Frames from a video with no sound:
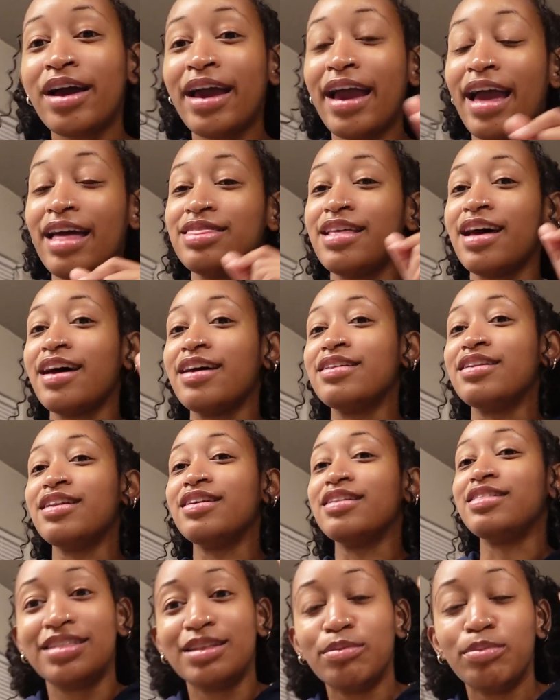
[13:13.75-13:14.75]
and then
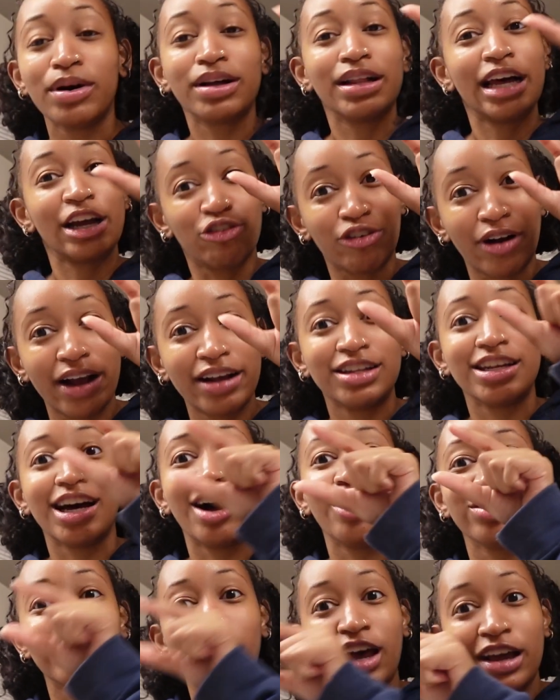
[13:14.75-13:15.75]
the book like writes
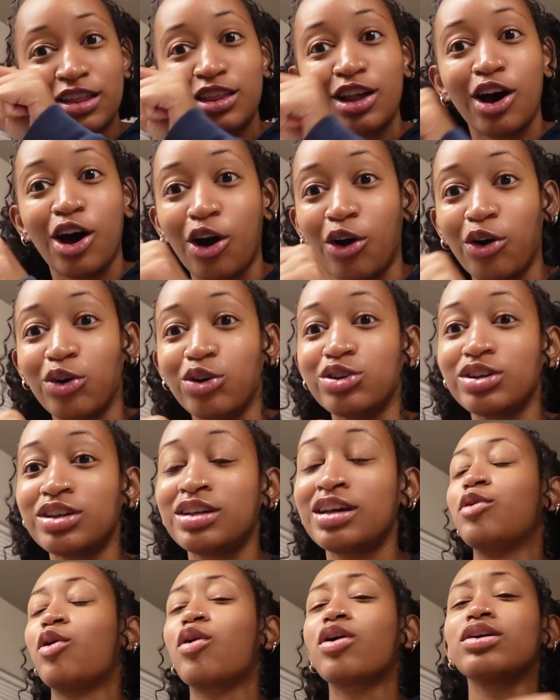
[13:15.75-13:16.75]
out like the O's,
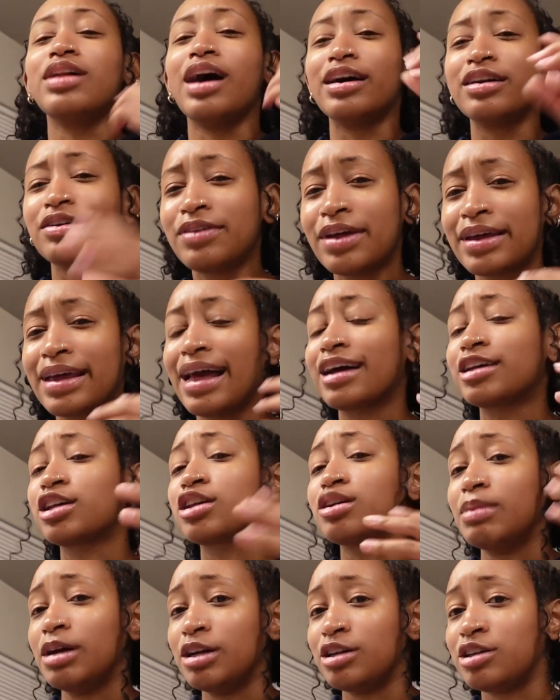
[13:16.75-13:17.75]
or a lot of like
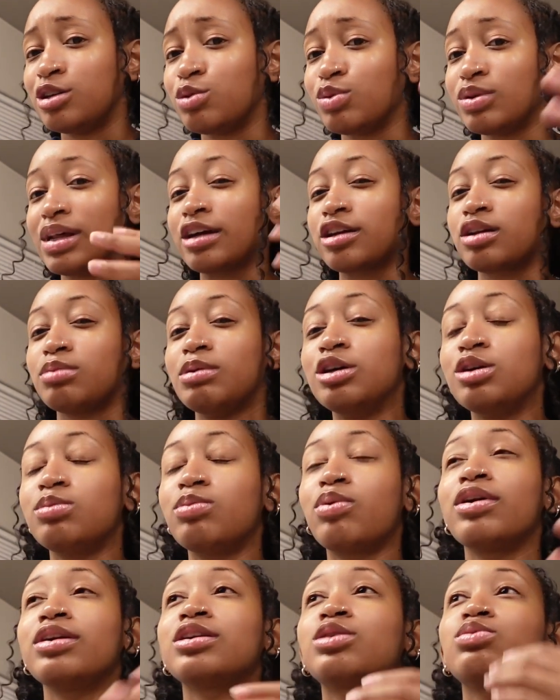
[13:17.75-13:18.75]
exclamations with exclamation
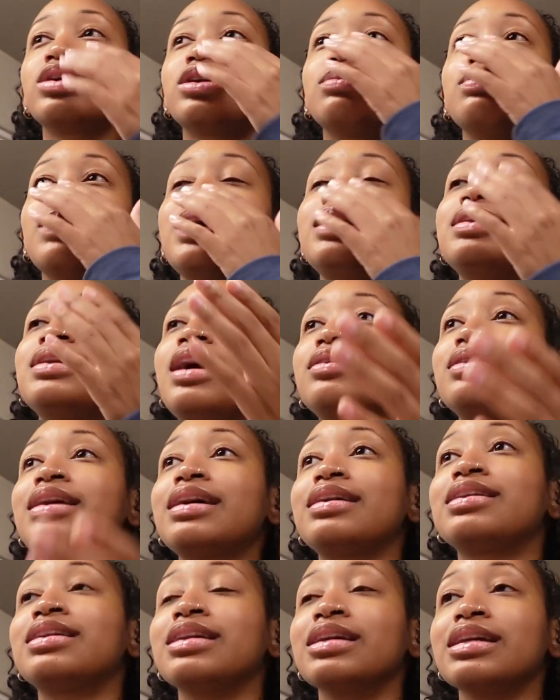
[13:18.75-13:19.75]
points, which may sound
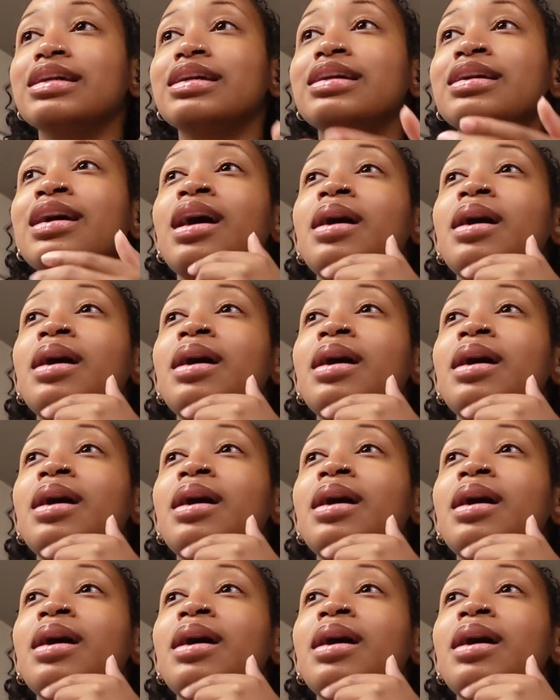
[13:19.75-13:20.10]
like silly,